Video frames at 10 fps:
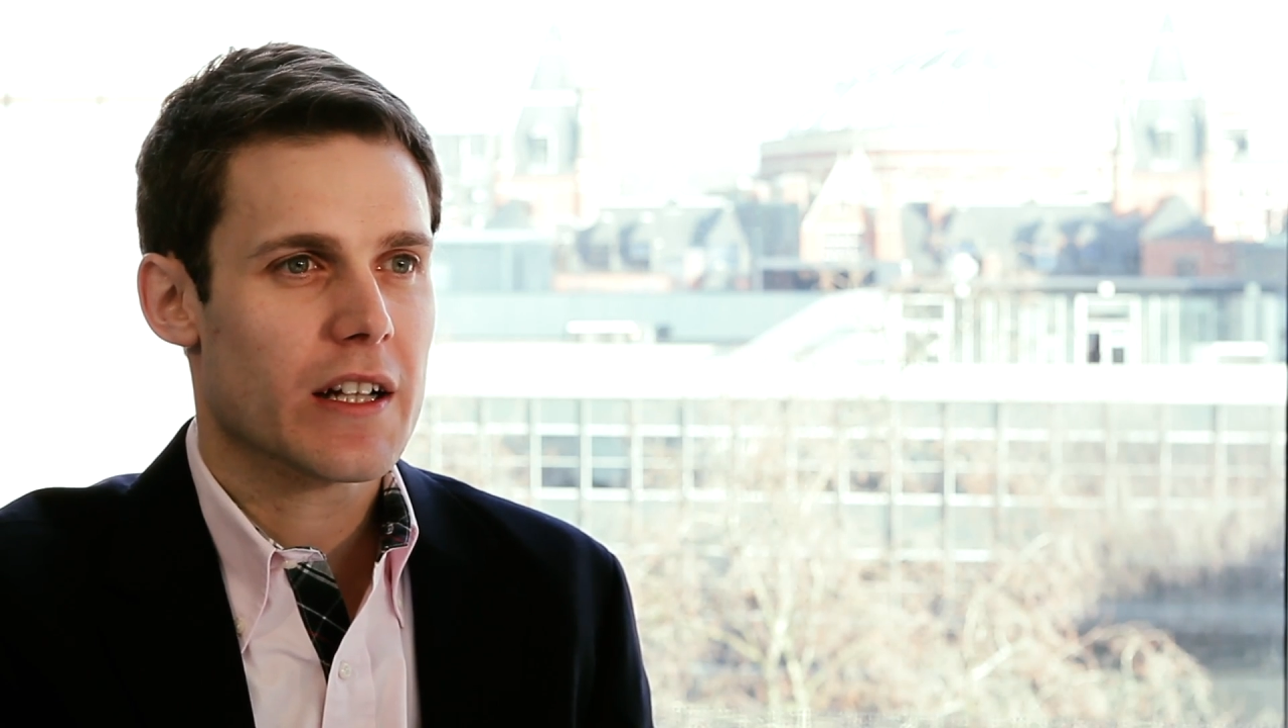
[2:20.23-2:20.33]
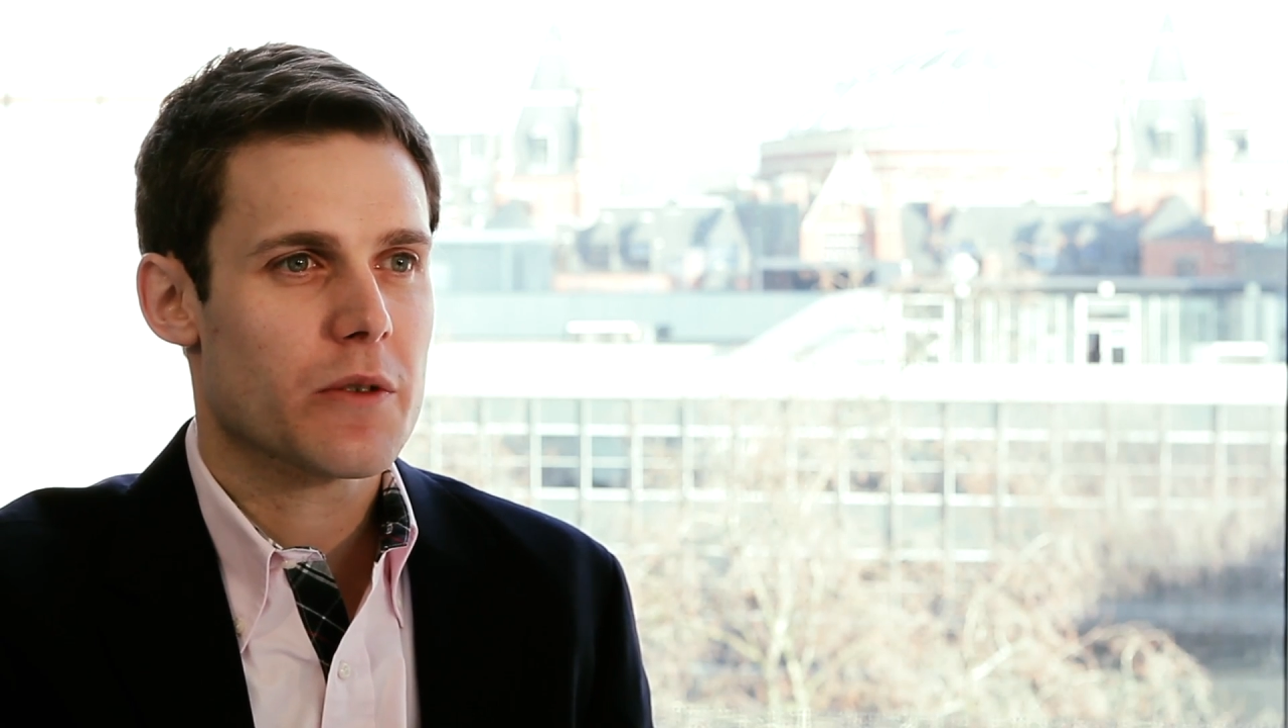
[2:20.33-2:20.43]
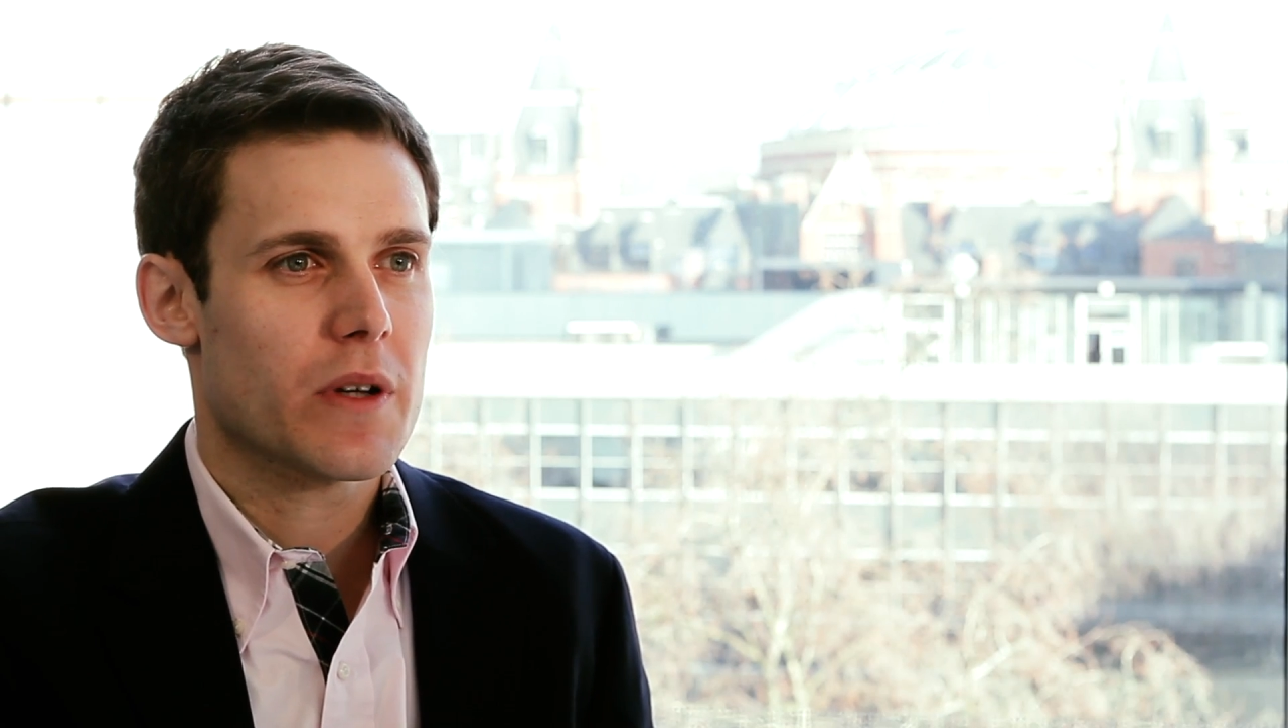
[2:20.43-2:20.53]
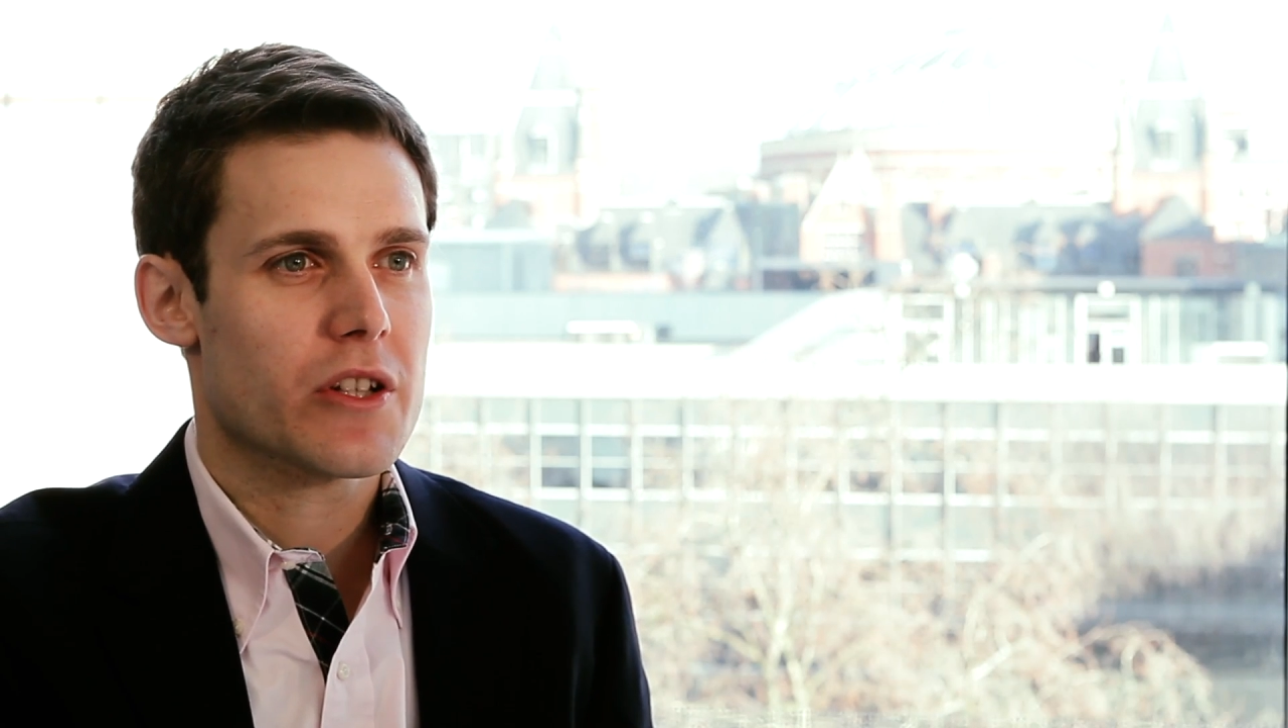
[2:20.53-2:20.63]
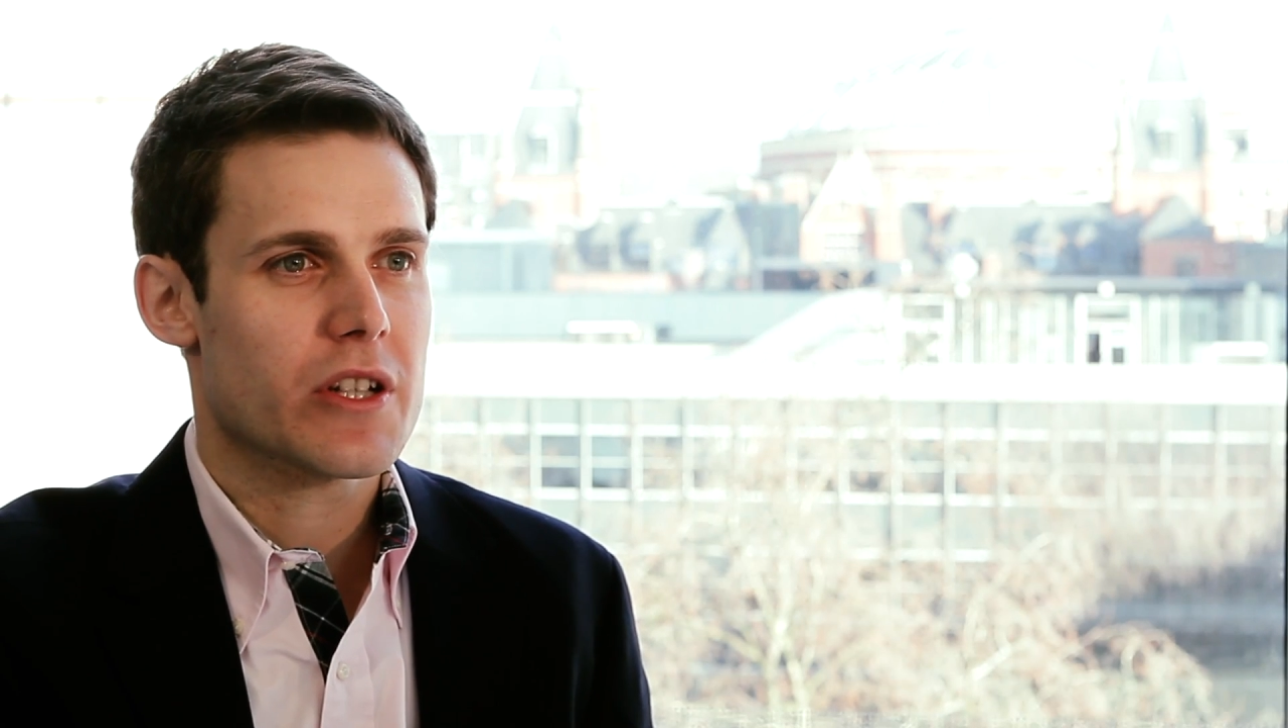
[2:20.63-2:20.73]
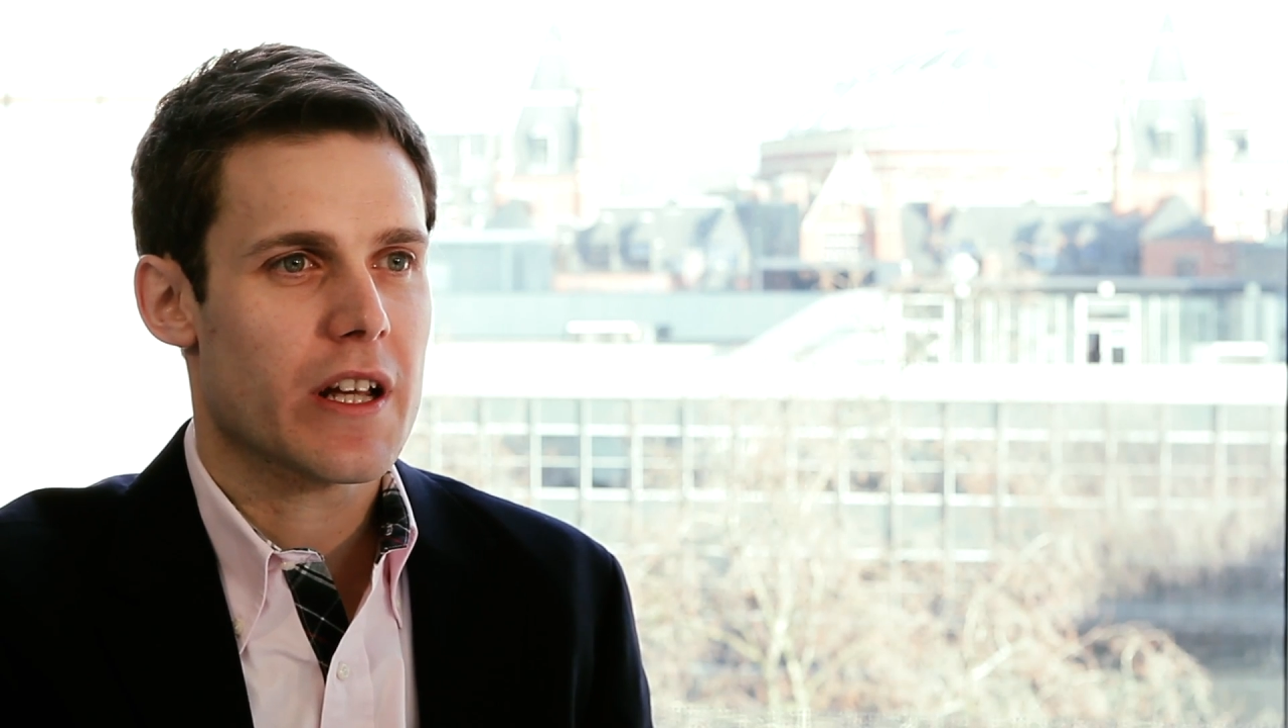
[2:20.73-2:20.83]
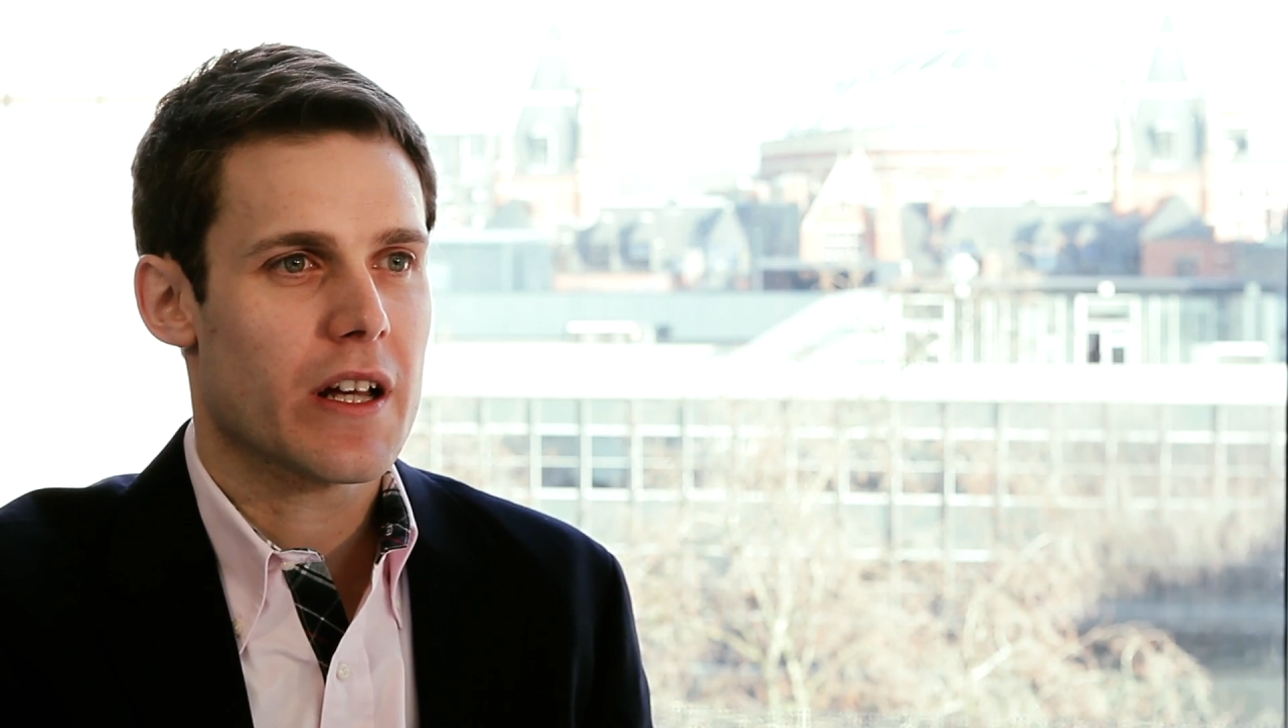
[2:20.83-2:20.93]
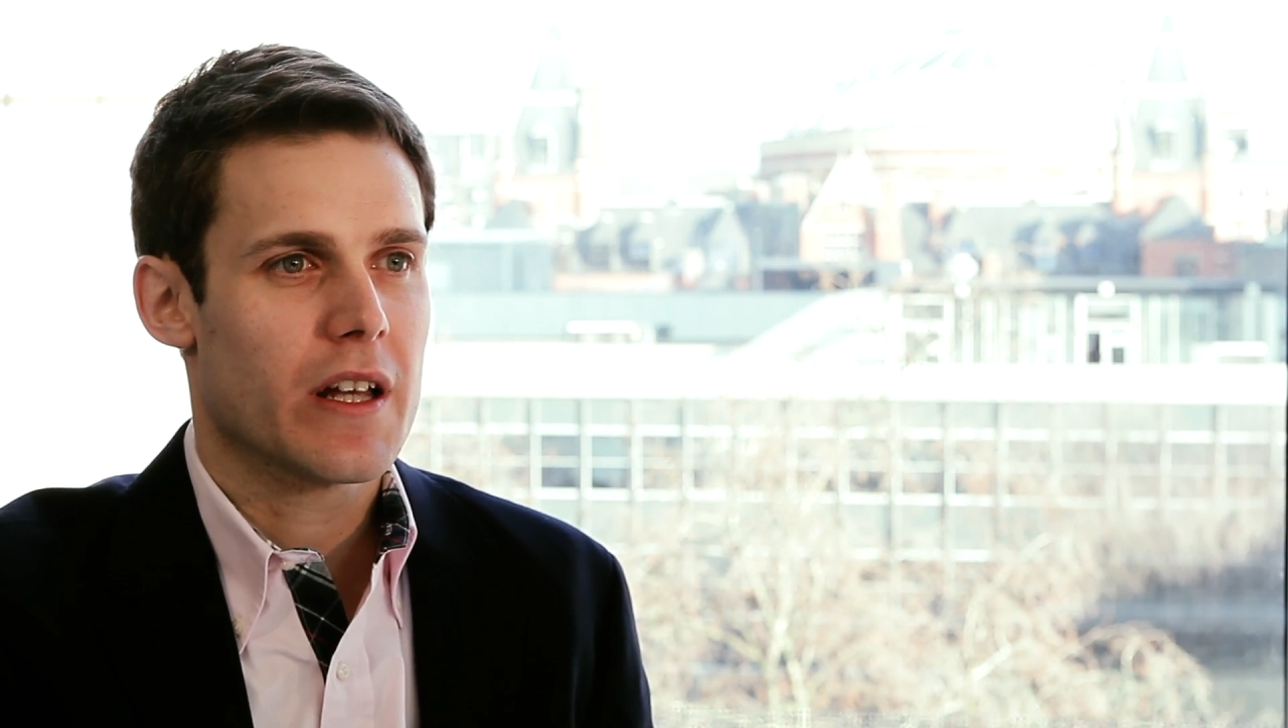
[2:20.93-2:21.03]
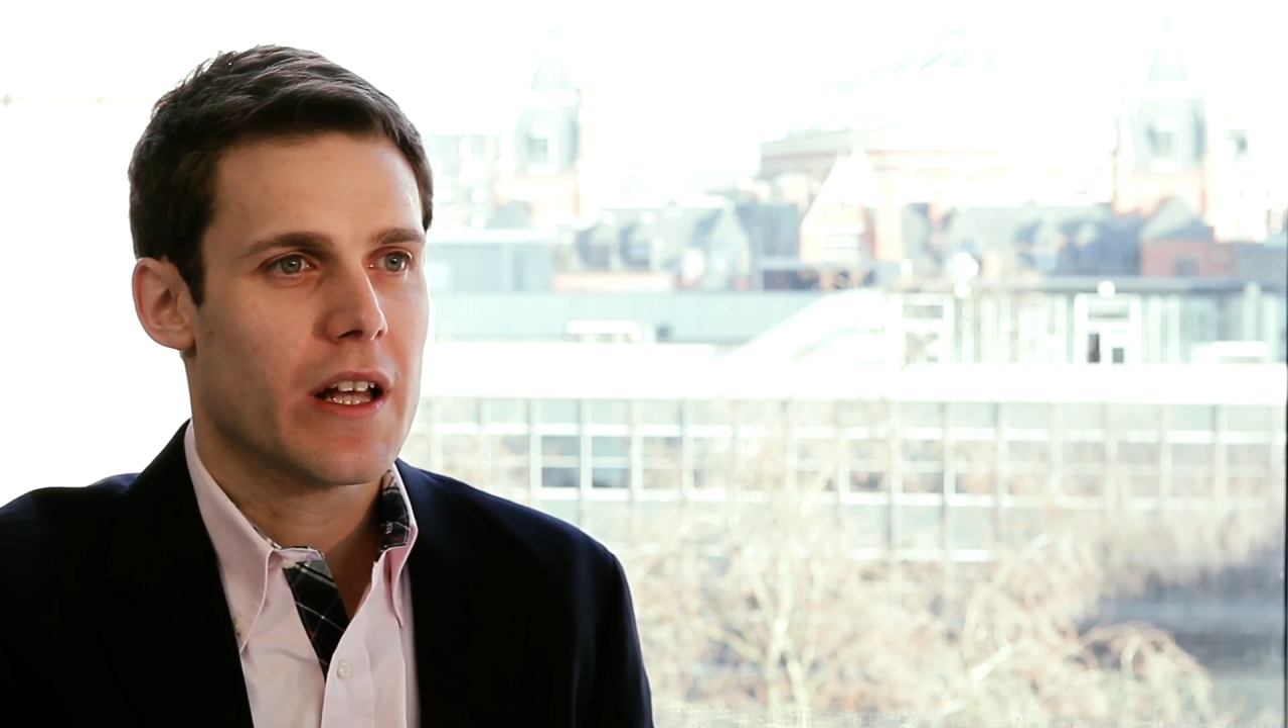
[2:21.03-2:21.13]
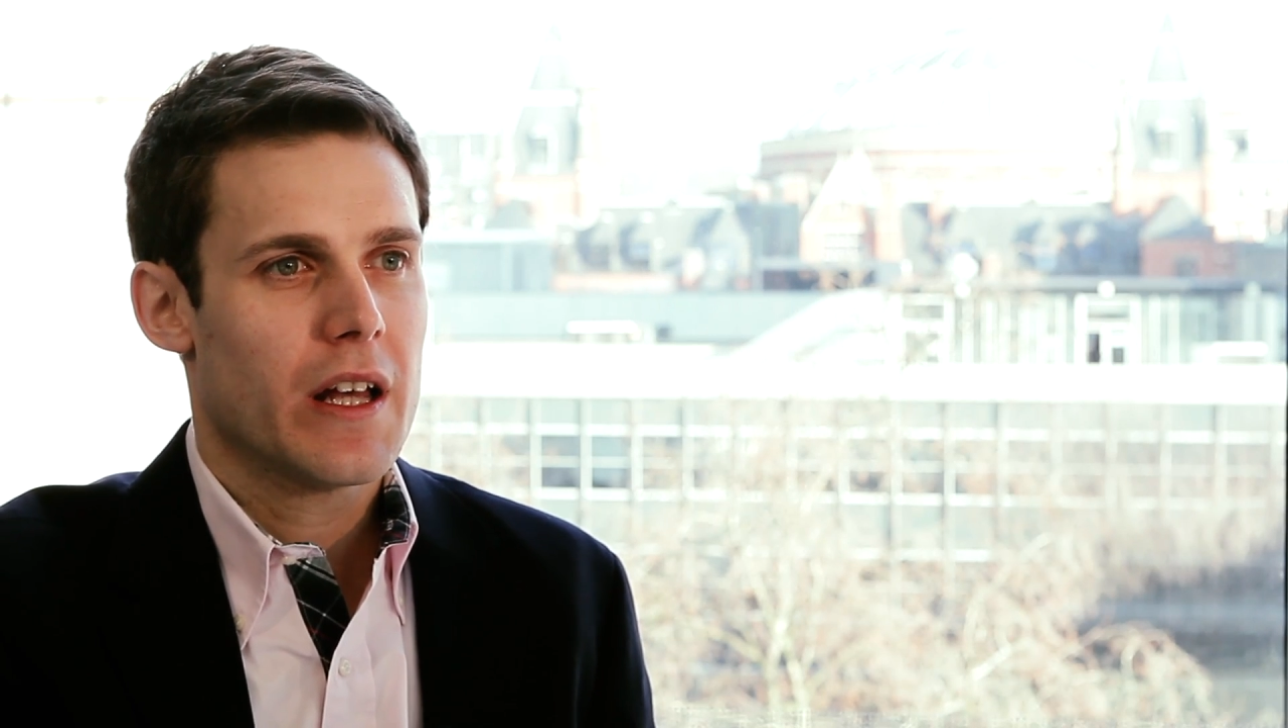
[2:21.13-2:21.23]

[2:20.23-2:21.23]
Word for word: a questionnaire